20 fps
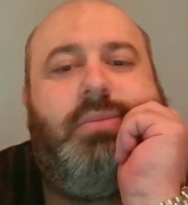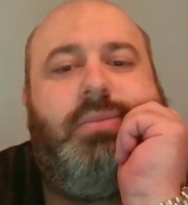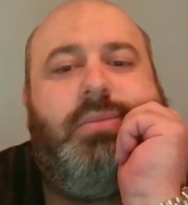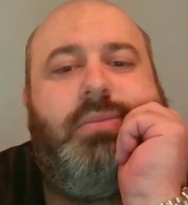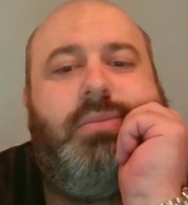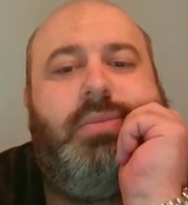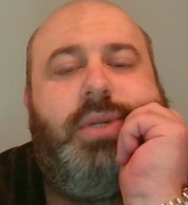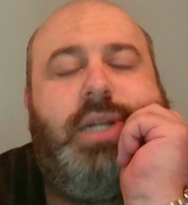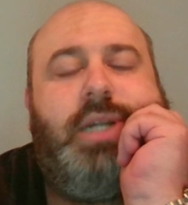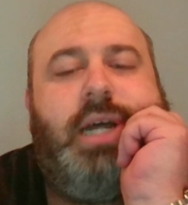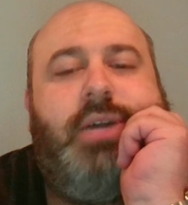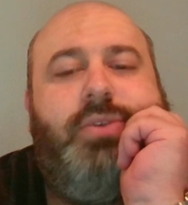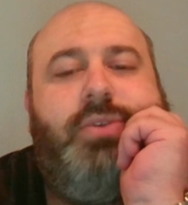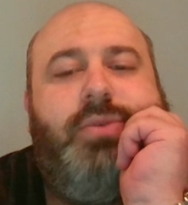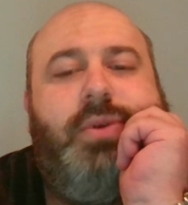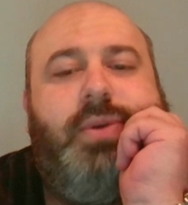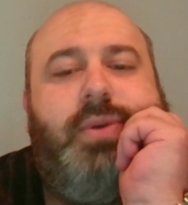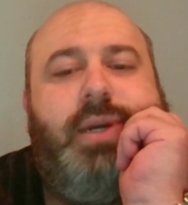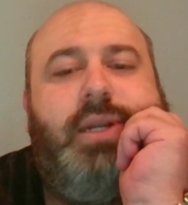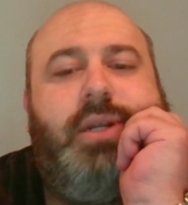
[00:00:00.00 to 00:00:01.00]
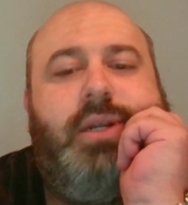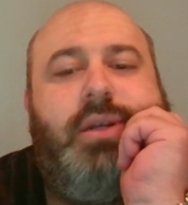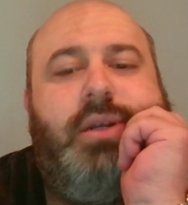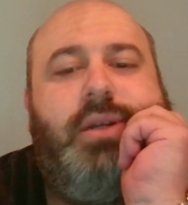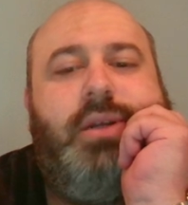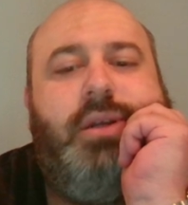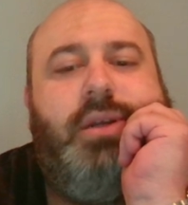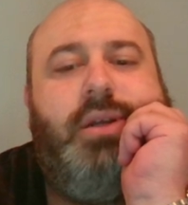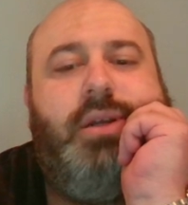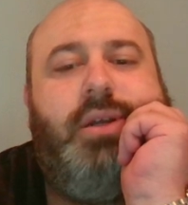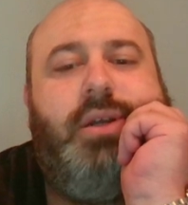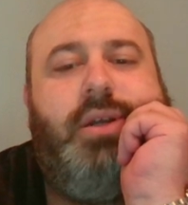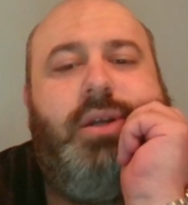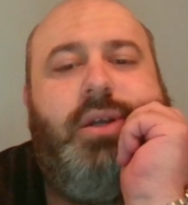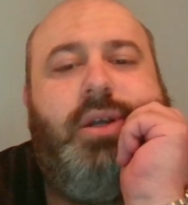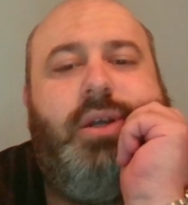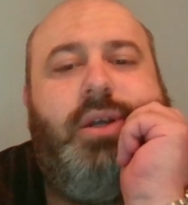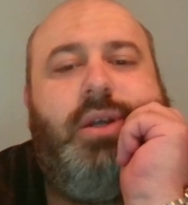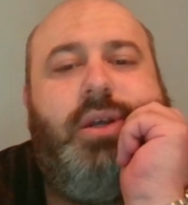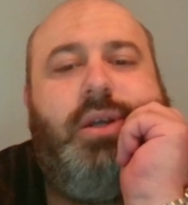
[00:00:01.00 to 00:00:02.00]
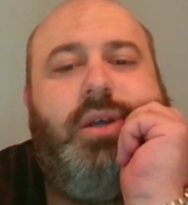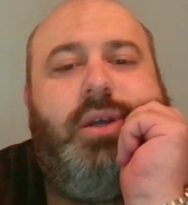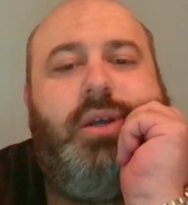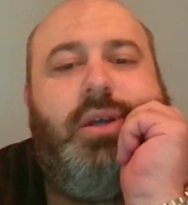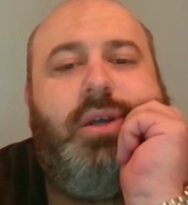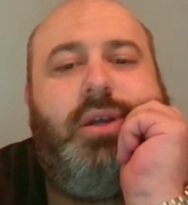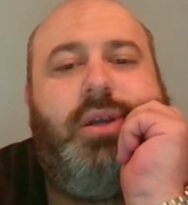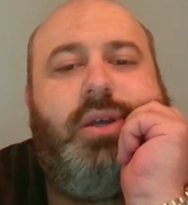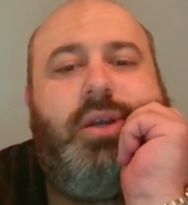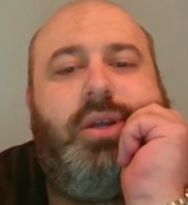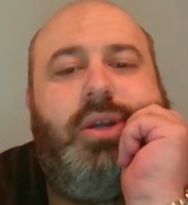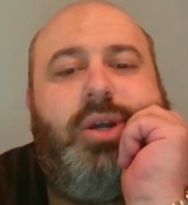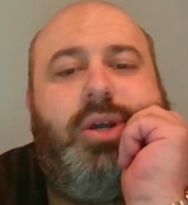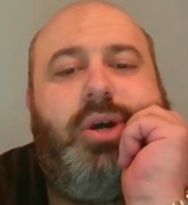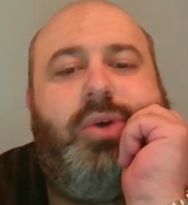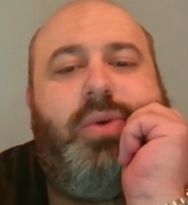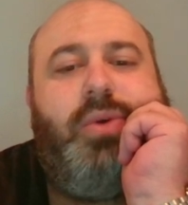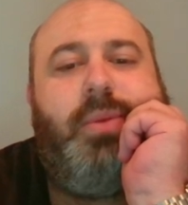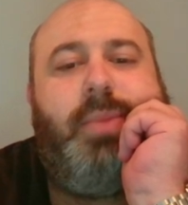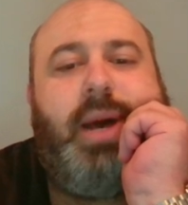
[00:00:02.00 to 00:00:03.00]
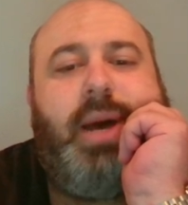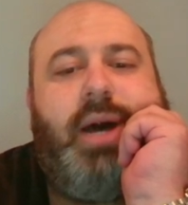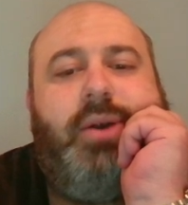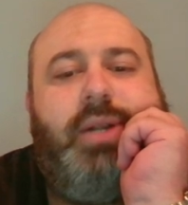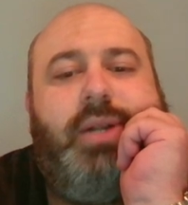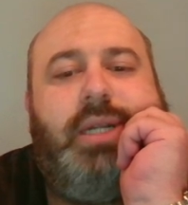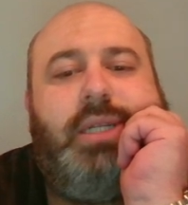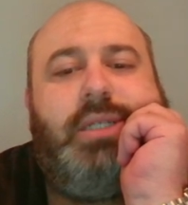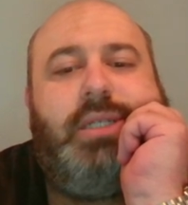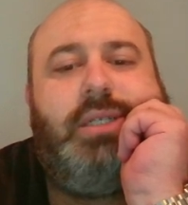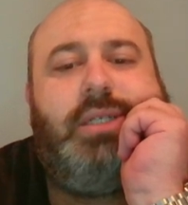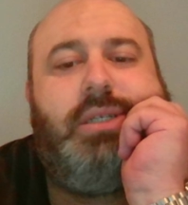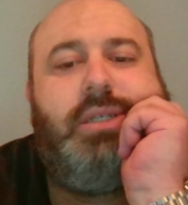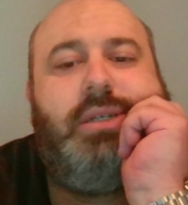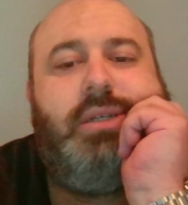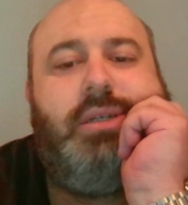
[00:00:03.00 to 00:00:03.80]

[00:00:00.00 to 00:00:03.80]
But how do we want to go about it?